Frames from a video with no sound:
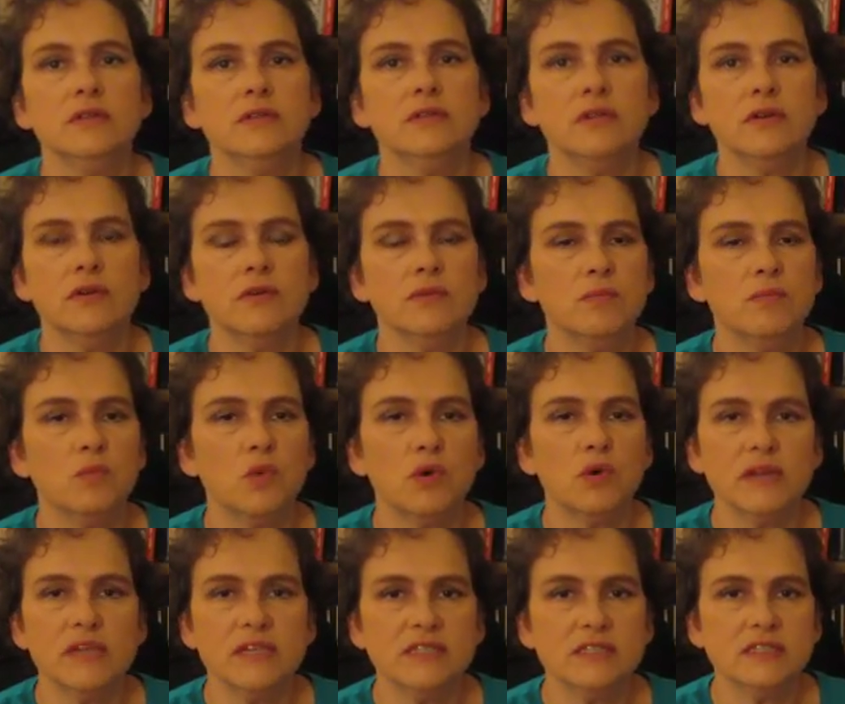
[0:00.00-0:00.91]
they're
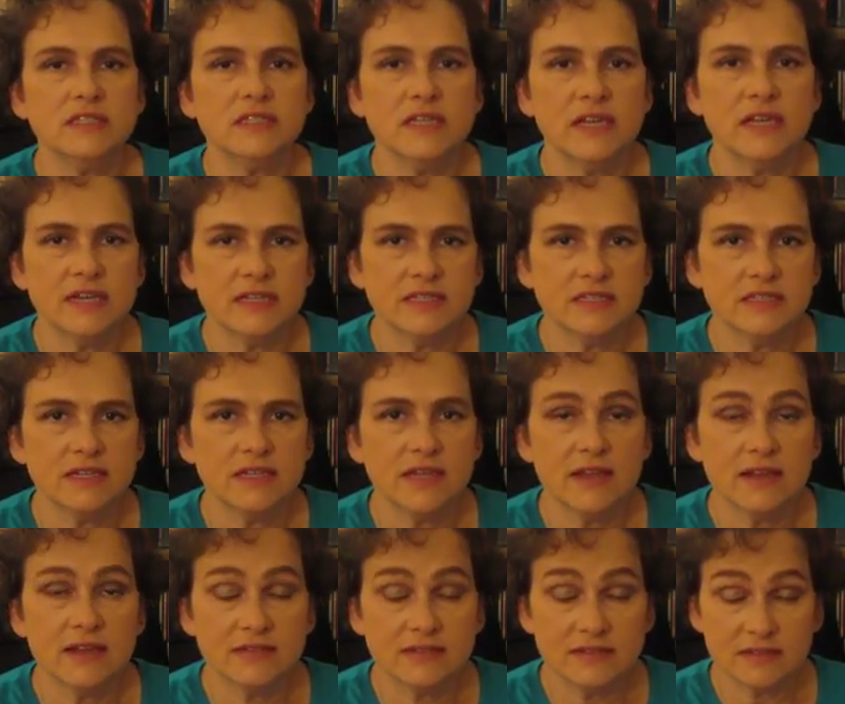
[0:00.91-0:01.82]
more easily
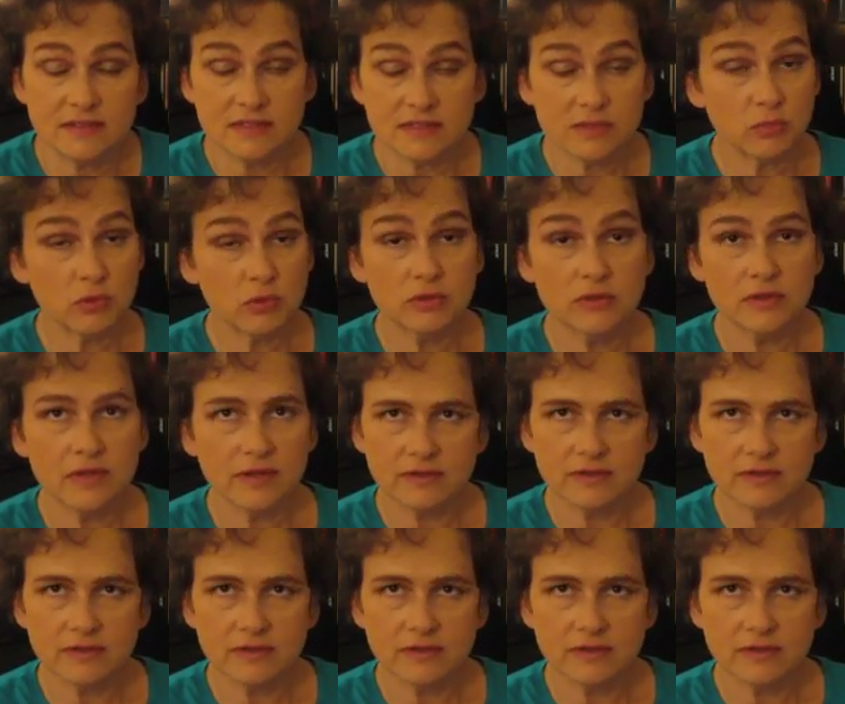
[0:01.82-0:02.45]
accessible.